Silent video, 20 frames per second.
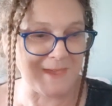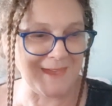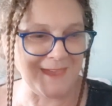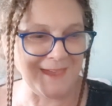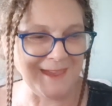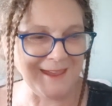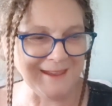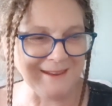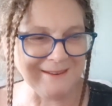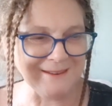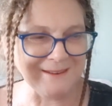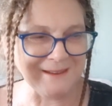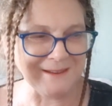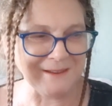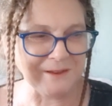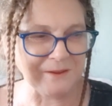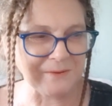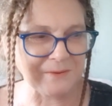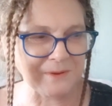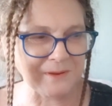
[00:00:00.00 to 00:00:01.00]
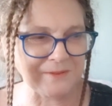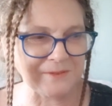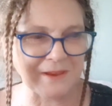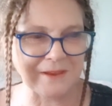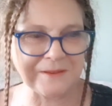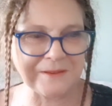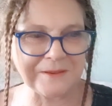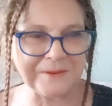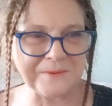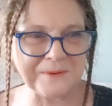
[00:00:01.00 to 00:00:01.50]
And uh, we we're
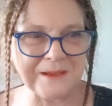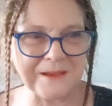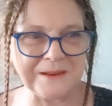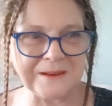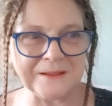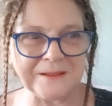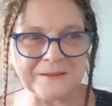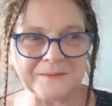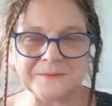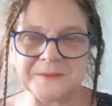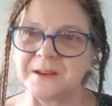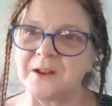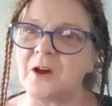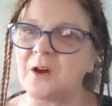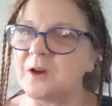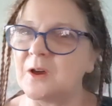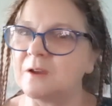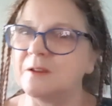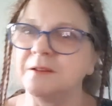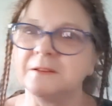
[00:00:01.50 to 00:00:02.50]
chatting away, and I said, "Oh,